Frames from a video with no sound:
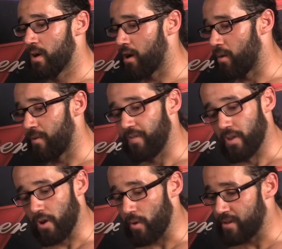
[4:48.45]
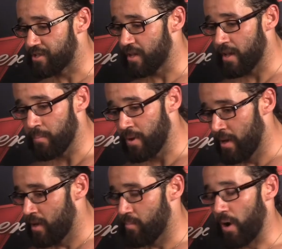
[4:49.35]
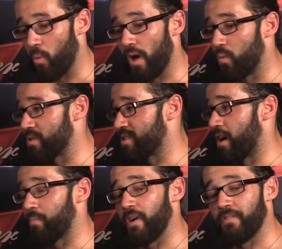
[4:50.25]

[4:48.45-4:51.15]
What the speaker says: I feel in great shape. My weight was up.